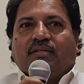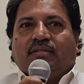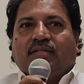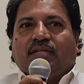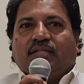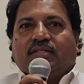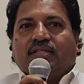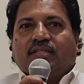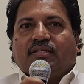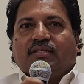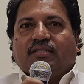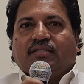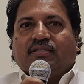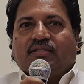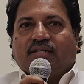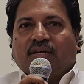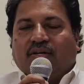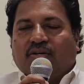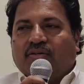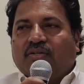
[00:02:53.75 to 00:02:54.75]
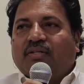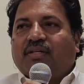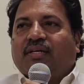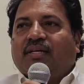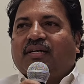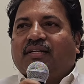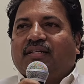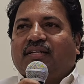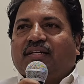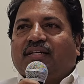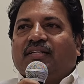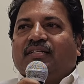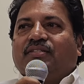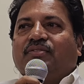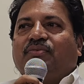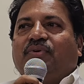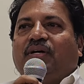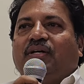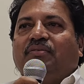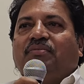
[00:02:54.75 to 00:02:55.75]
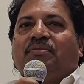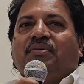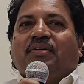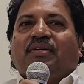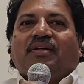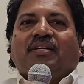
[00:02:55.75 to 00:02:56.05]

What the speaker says: Jason John and his wife